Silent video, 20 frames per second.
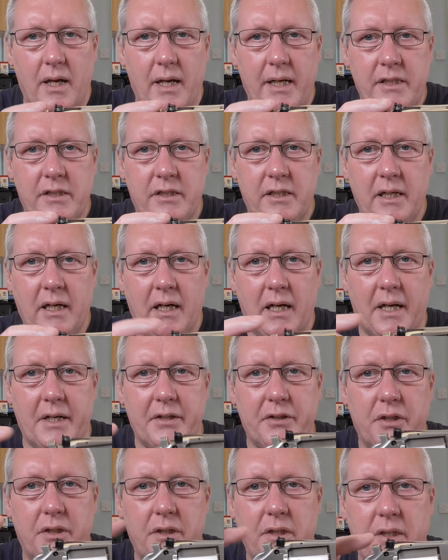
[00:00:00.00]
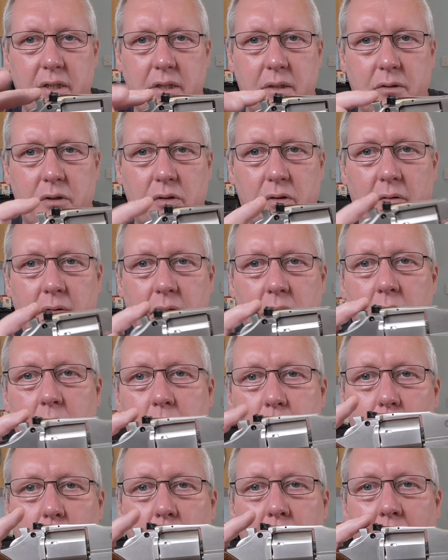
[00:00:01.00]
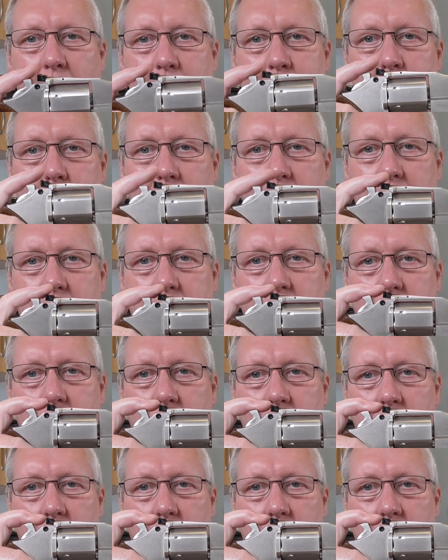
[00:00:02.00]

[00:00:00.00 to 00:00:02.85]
In single action, you need to sort of pull the hammer back,